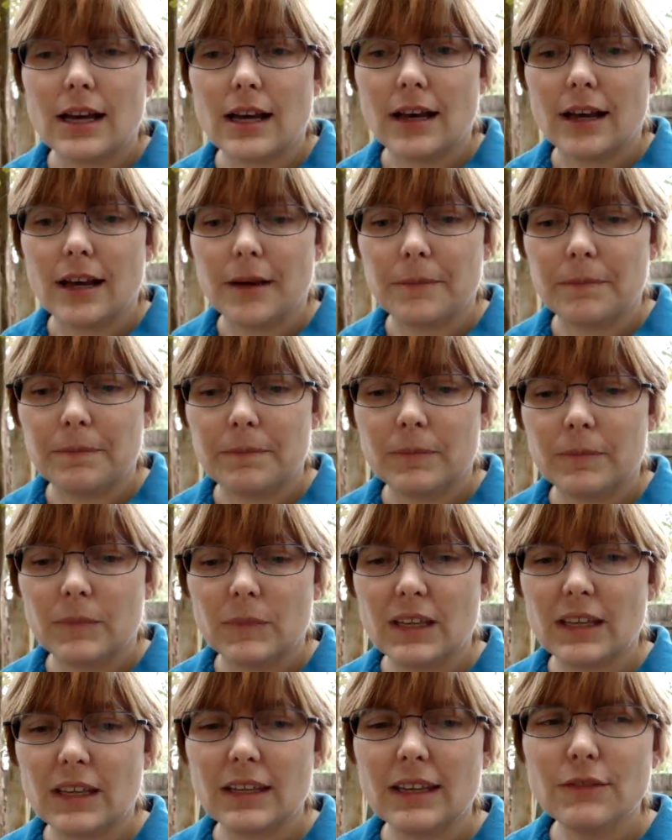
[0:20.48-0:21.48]

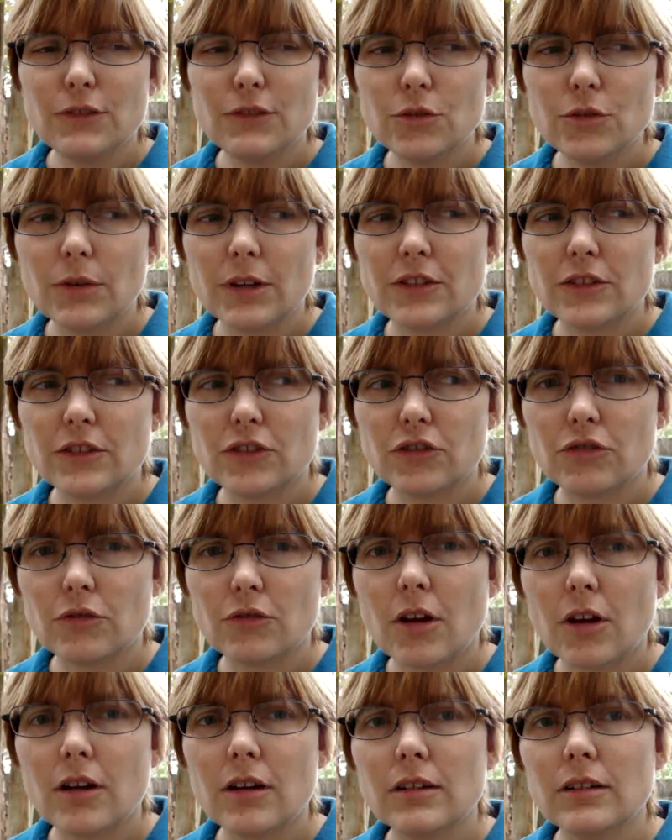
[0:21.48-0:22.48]
It gives you a
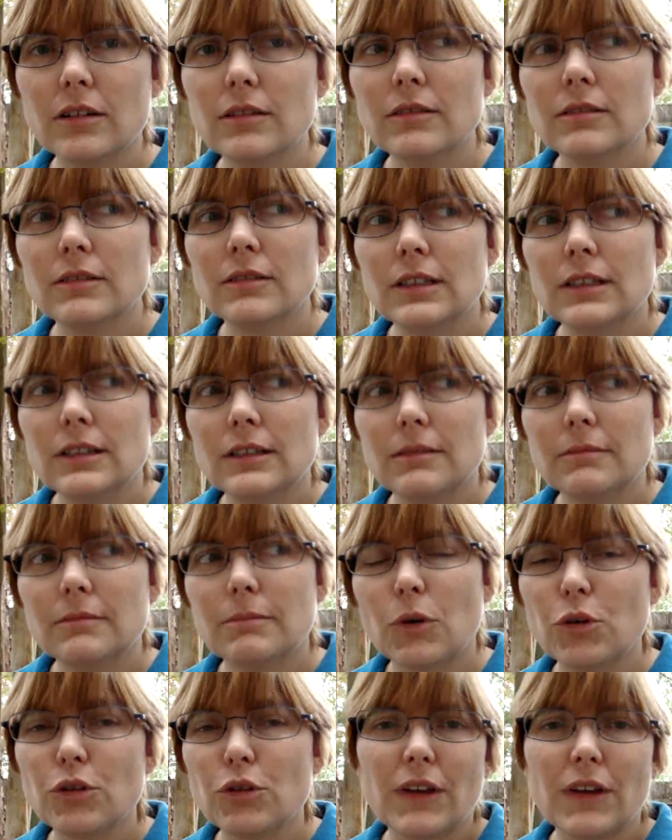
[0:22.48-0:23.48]
strong
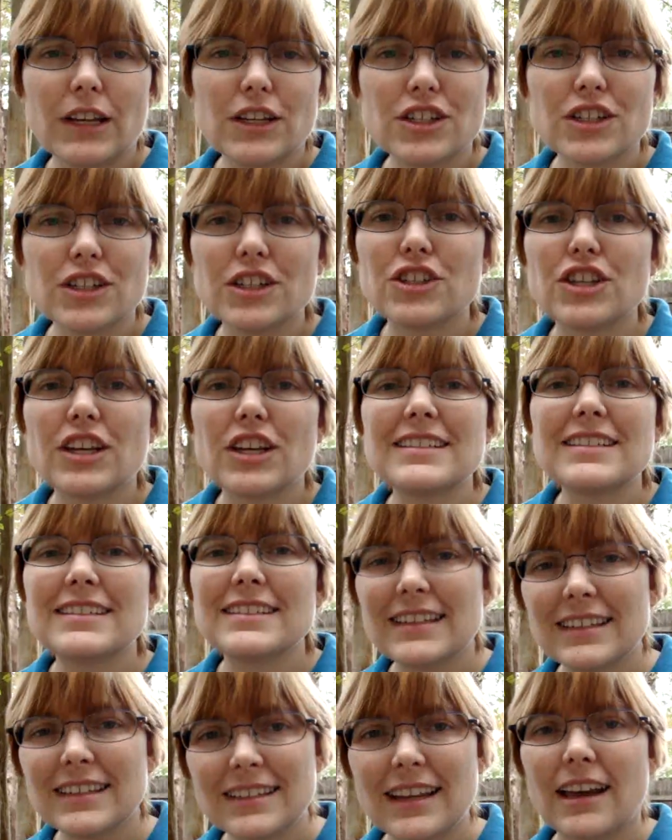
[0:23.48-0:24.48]
motivation to just
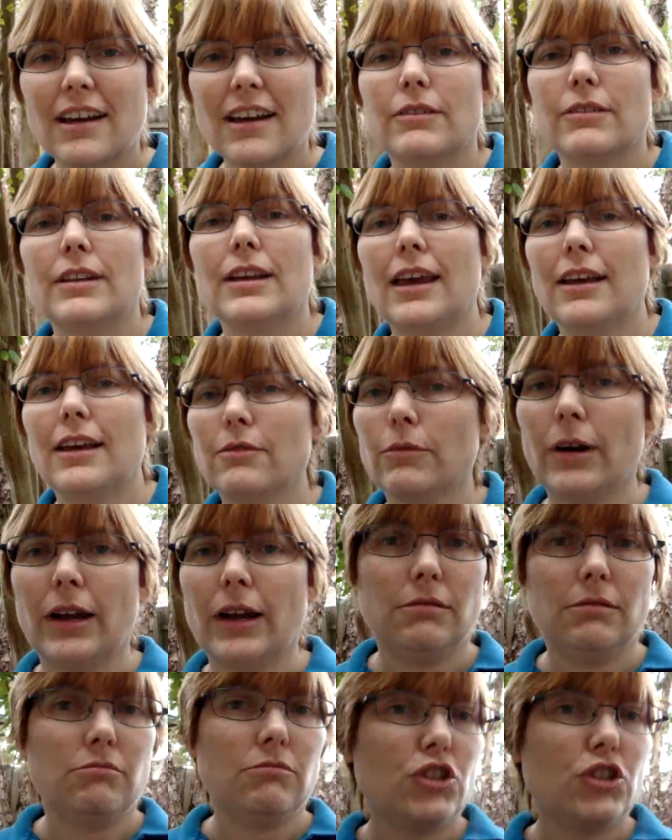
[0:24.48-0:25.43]
sit down and write.